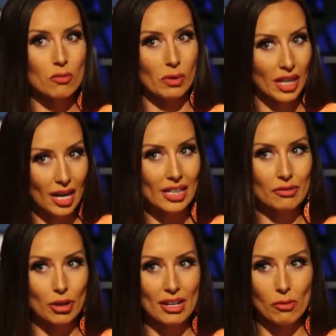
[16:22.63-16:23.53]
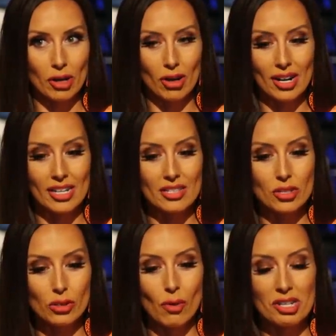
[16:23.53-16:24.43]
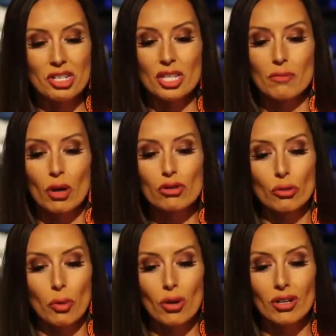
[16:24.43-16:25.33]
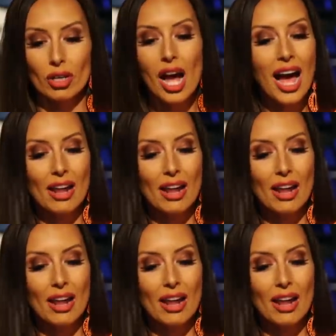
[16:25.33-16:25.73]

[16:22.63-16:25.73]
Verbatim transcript: We got to give credit where credit is due. Washington Post reporter,